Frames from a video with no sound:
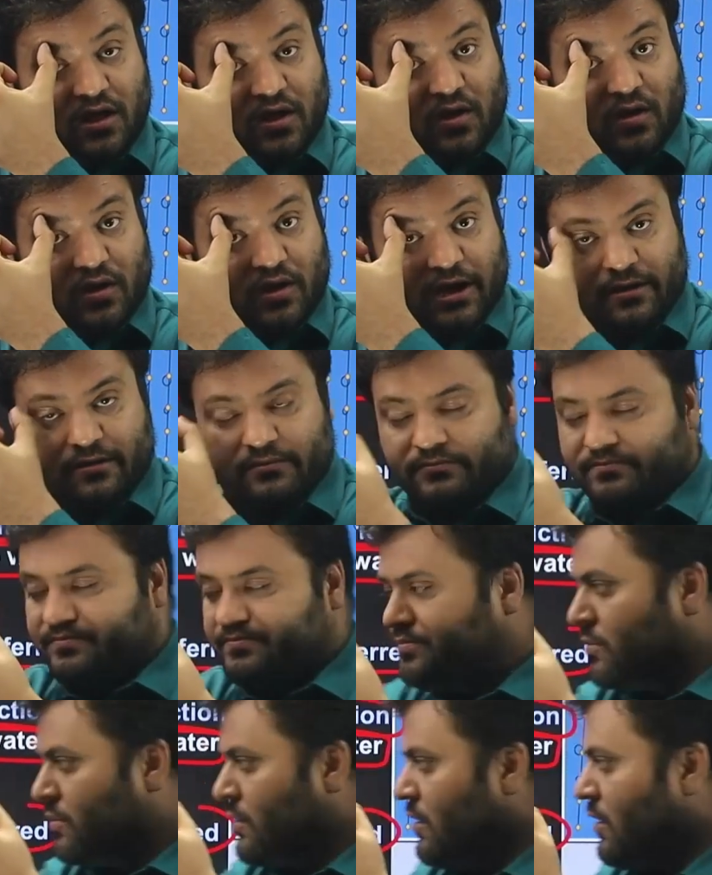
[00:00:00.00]
Okay,
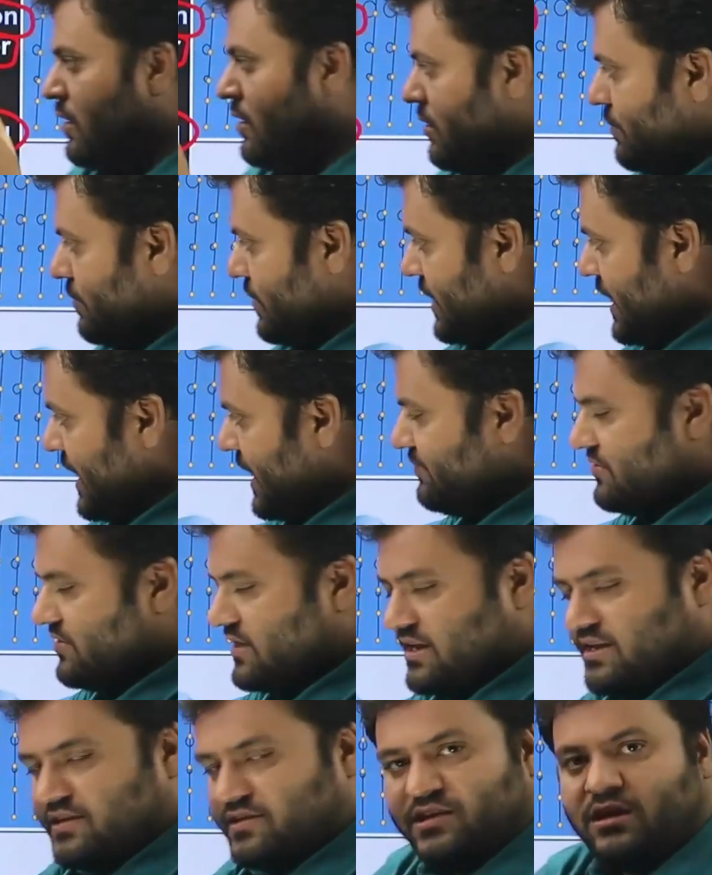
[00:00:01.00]
perhaps
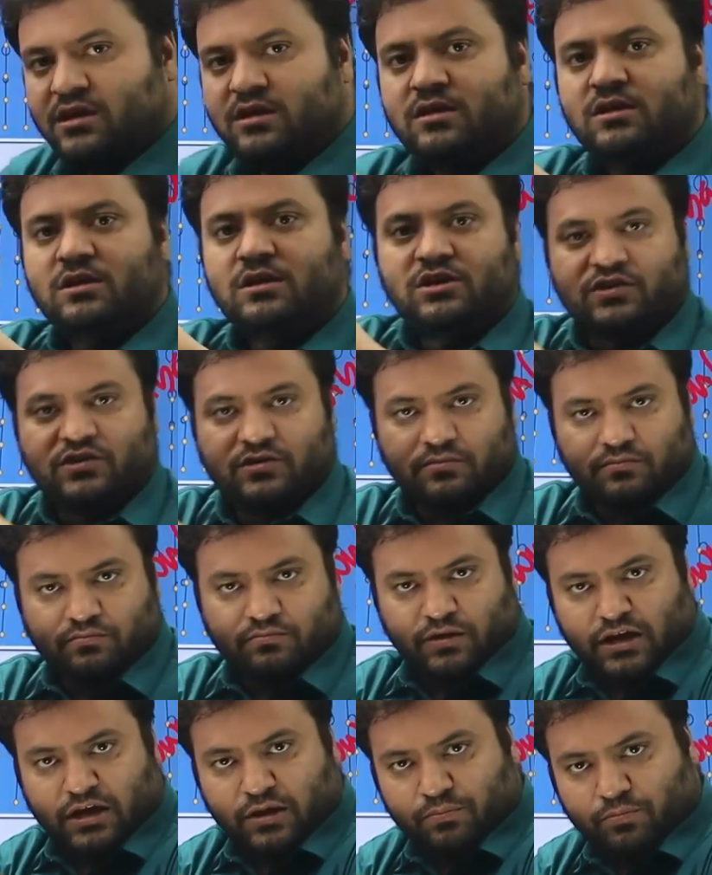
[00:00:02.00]
there is a
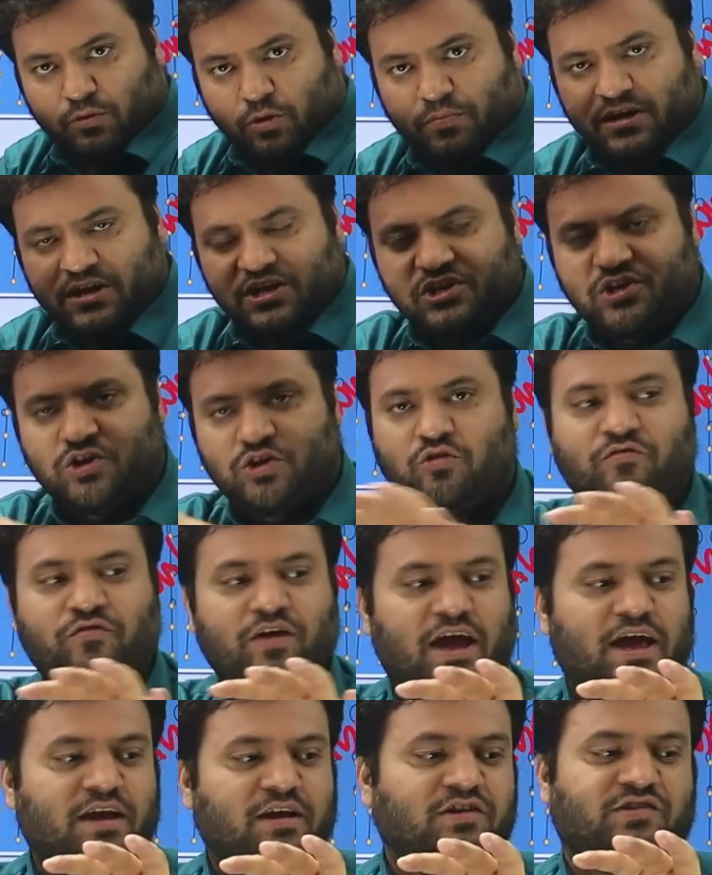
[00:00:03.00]
like a propagation of
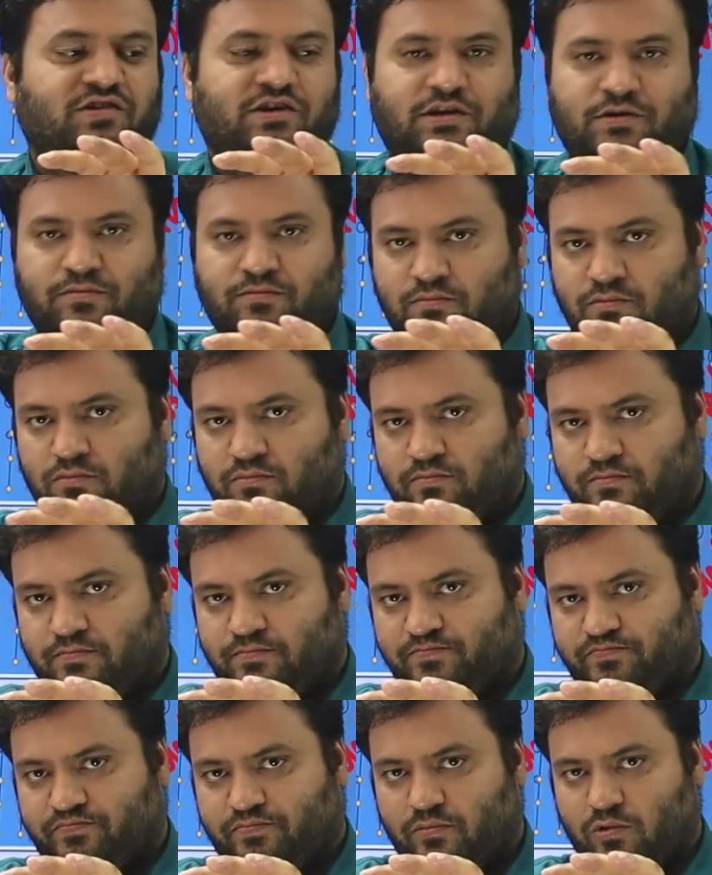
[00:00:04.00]
energy
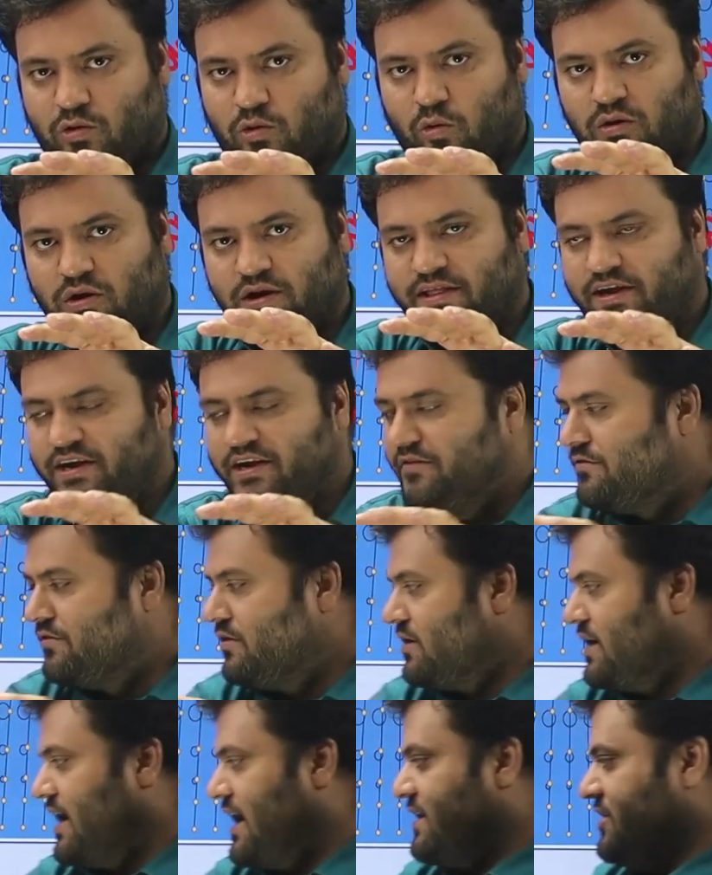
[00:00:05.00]
over the
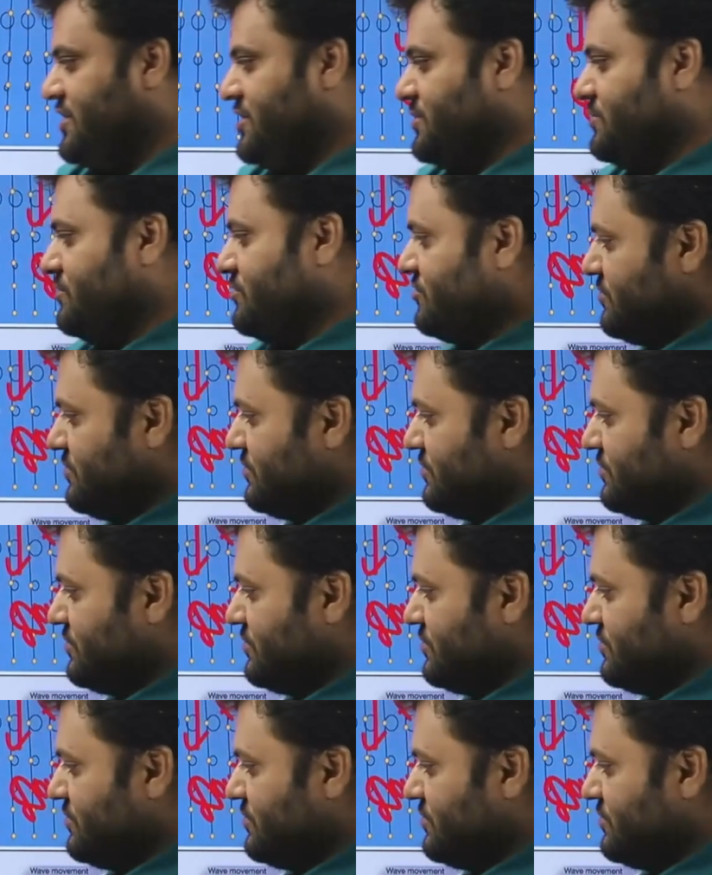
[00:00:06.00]
different latitudes